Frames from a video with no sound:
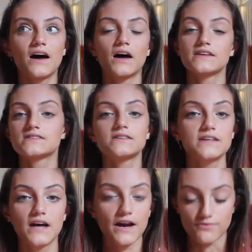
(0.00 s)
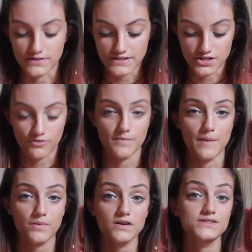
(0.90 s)
Honestly, I really don't
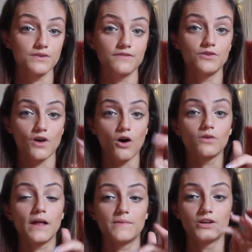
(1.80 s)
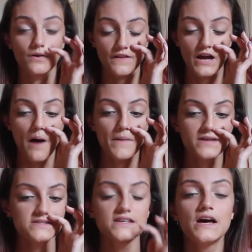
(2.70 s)
remember. So if you know, let me know in the
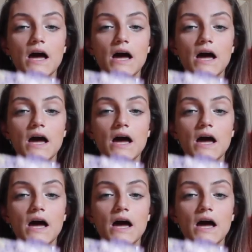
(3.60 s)
comments.